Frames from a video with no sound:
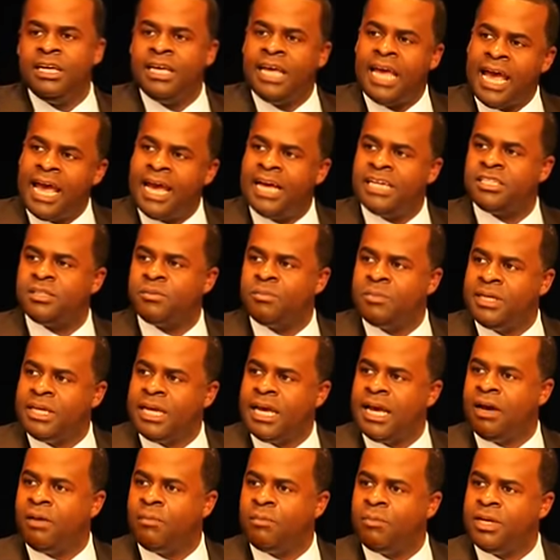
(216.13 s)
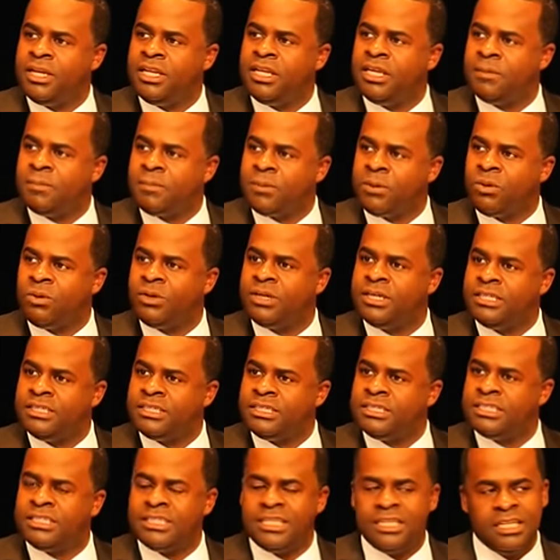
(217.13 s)
Ask me how many employees
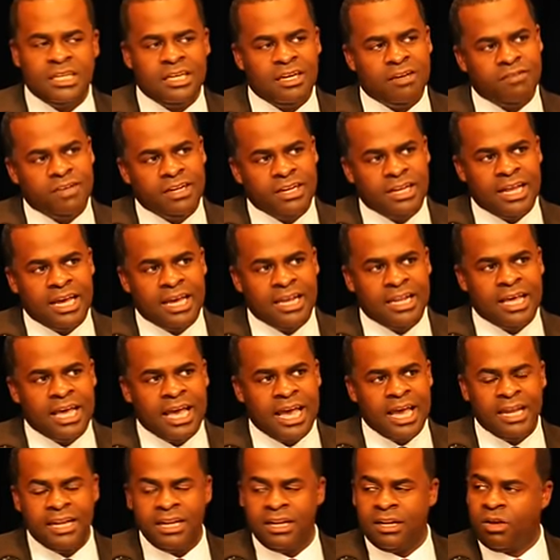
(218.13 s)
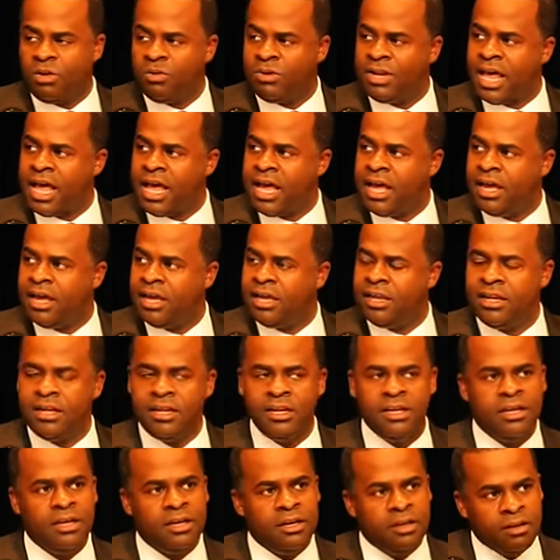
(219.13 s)
the city of Atlanta had in 09.
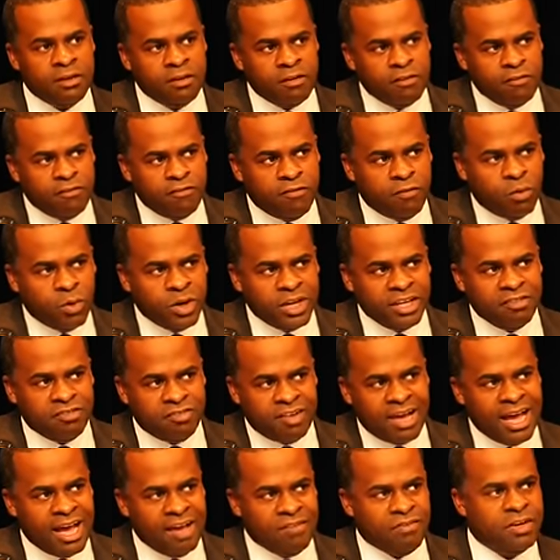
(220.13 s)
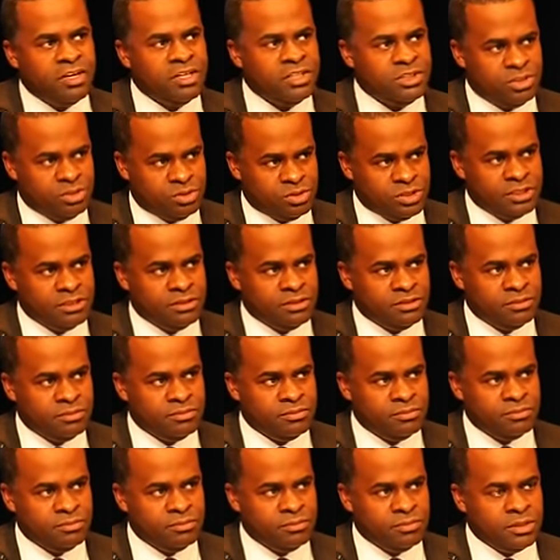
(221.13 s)
4,500.
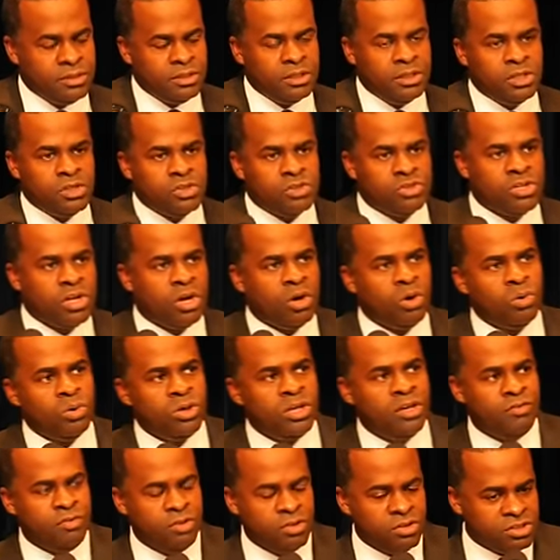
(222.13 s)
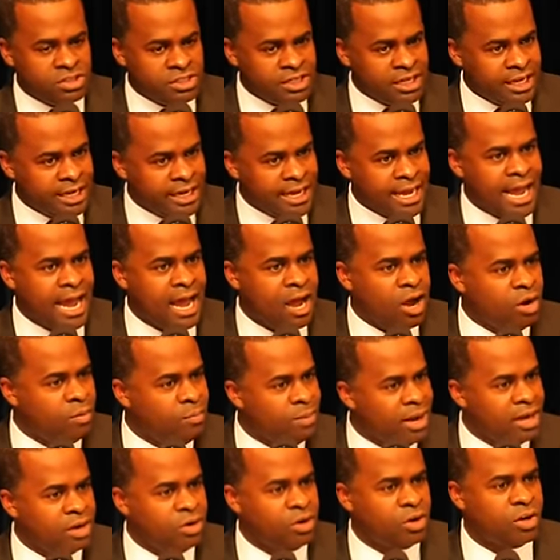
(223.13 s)
So if you're saying, how
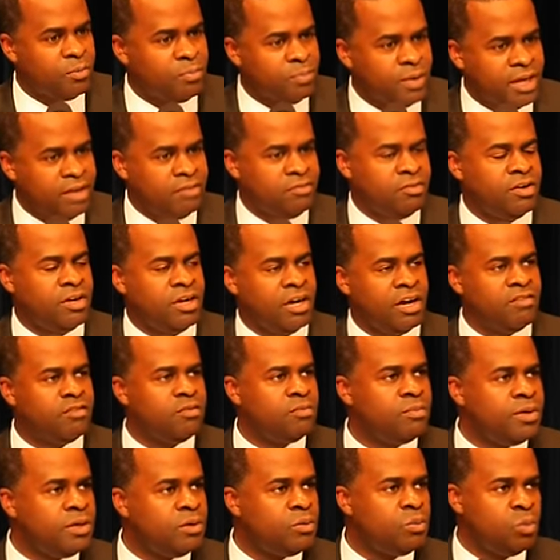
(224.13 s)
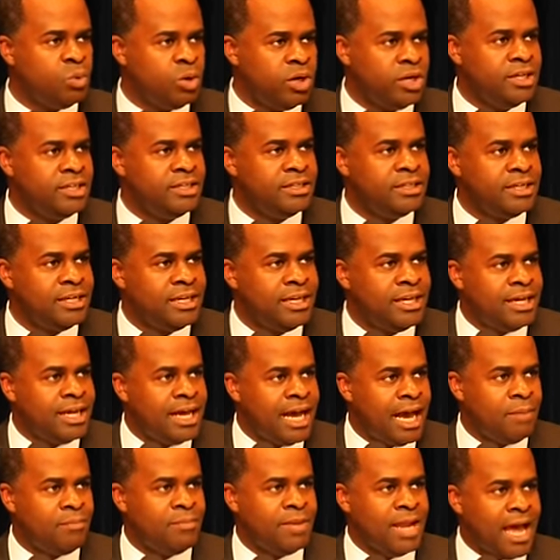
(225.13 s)
am I going to pay for government? One,
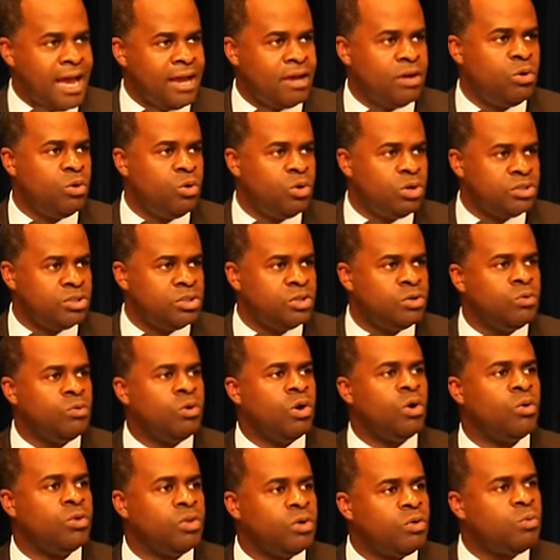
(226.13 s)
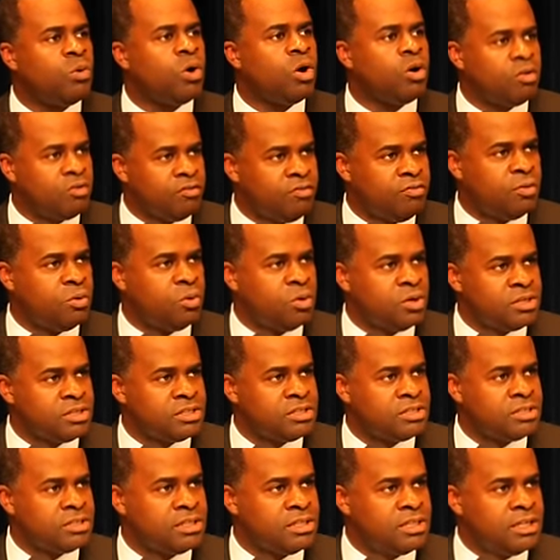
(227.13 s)
I'm not going to grow the
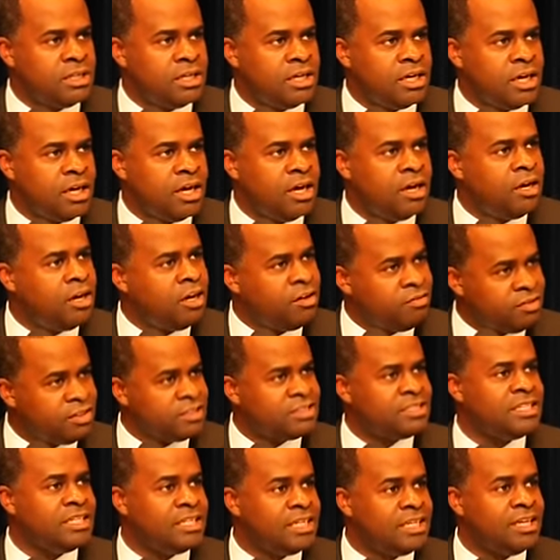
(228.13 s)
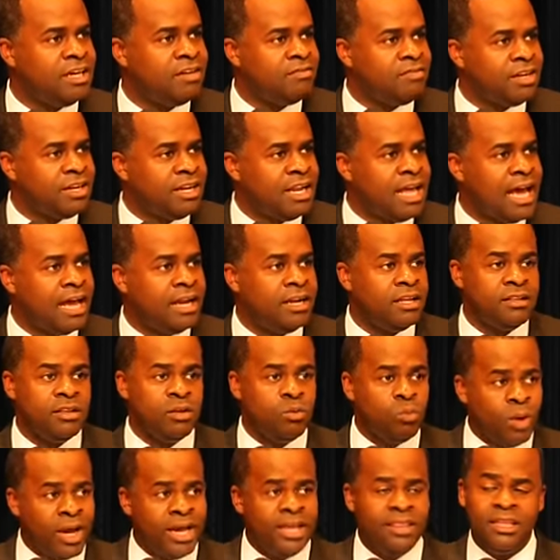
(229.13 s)
workforce of the city of Atlanta the
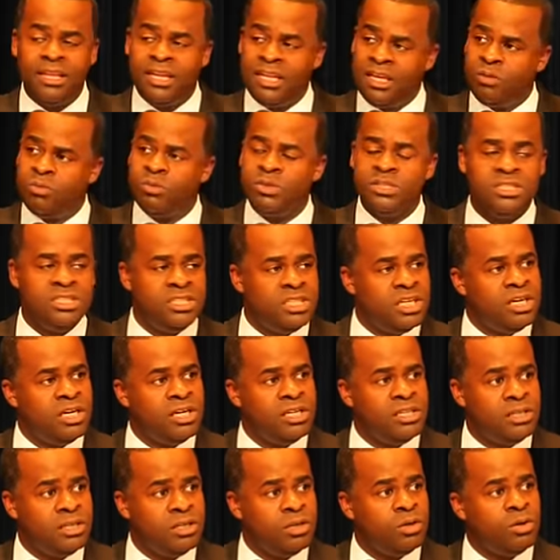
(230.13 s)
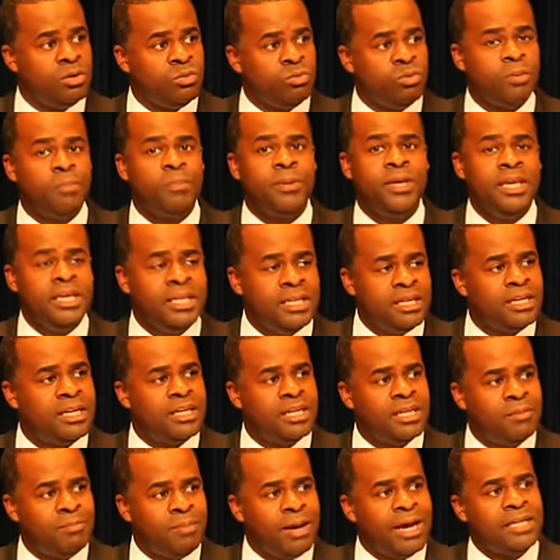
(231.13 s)
way that it was done
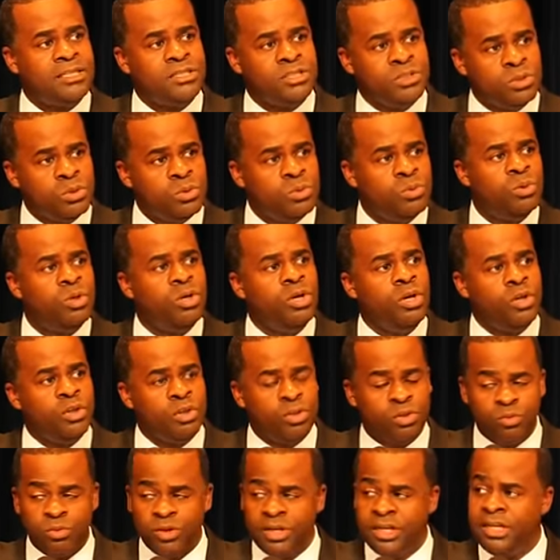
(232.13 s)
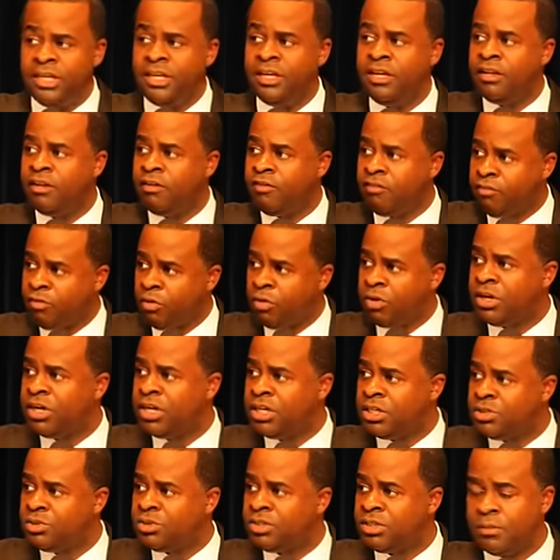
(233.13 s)
repeatedly by 200, 300,
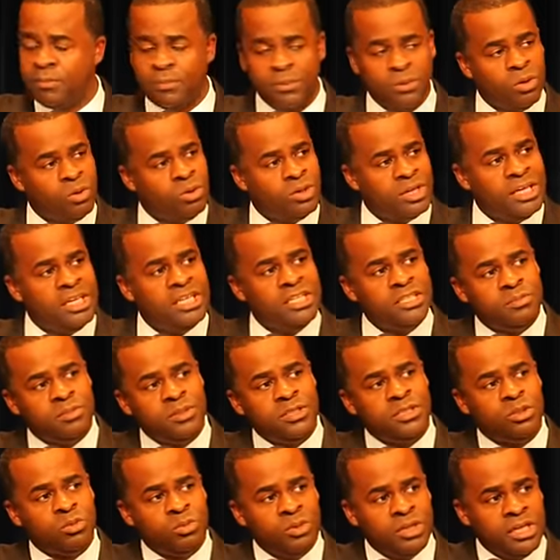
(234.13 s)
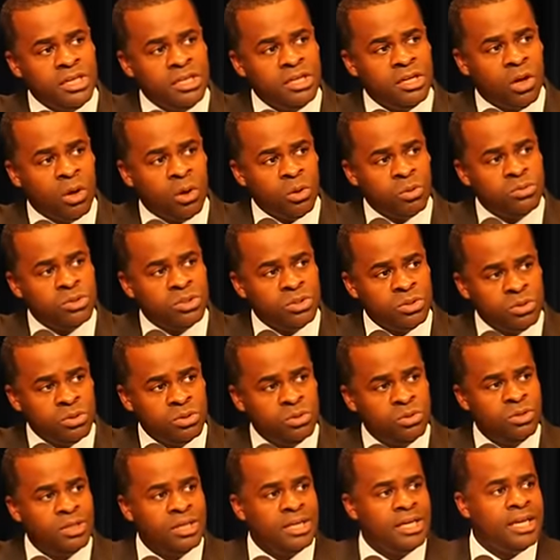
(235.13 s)
400 employees between
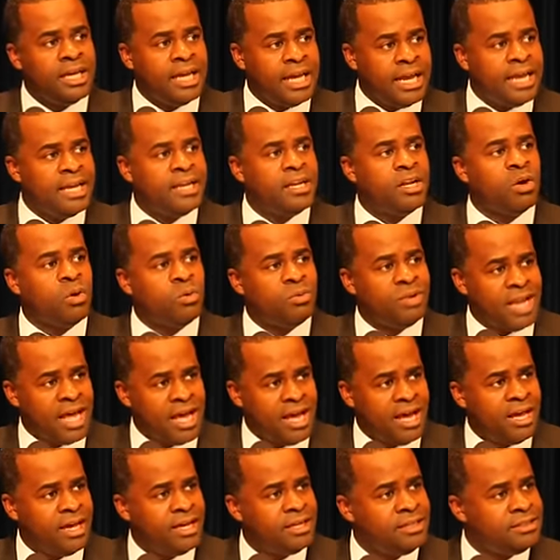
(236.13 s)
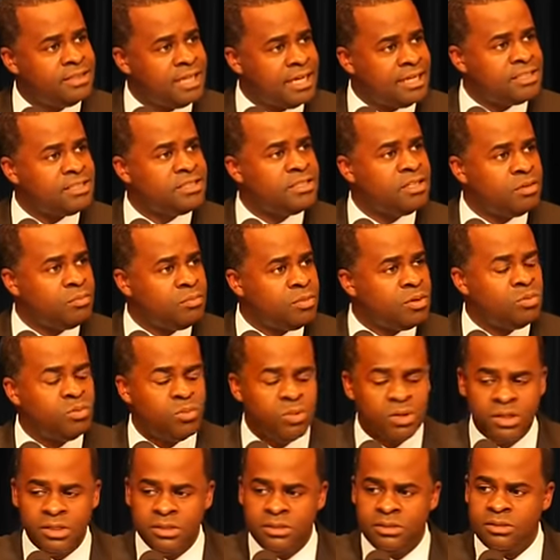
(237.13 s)
02 and 09. That's number
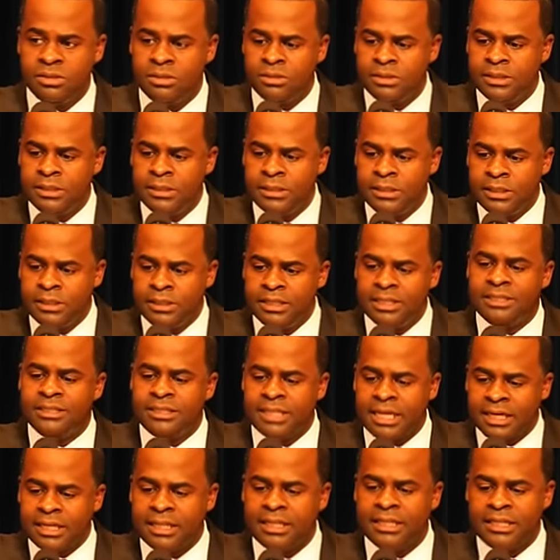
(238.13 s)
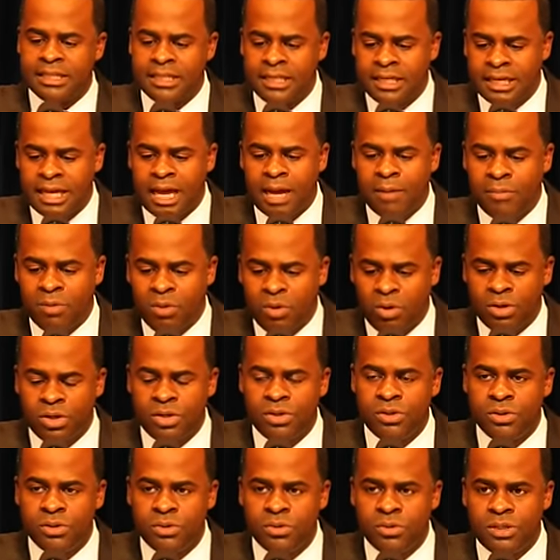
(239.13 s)
one. The second thing I'm going to
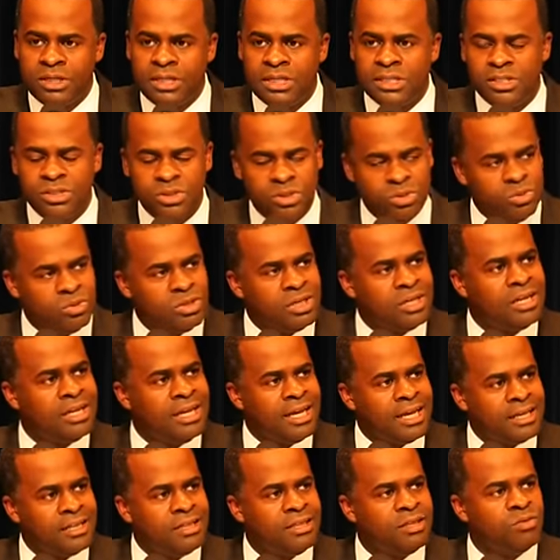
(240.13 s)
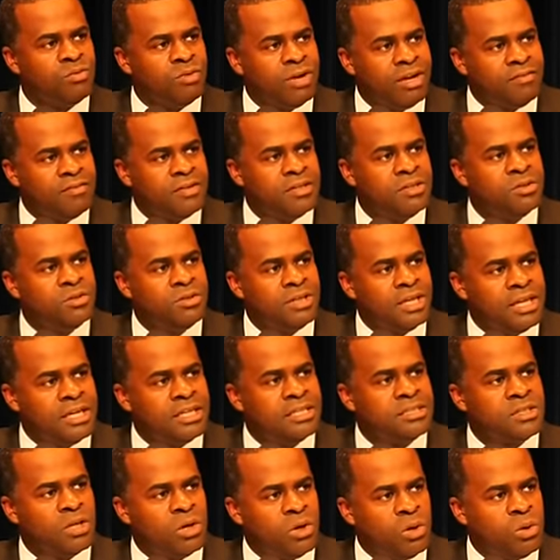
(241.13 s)
do is to collect the revenue that
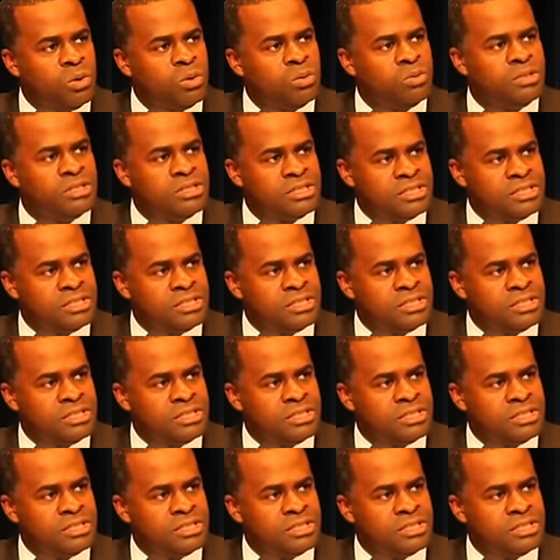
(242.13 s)
is owed the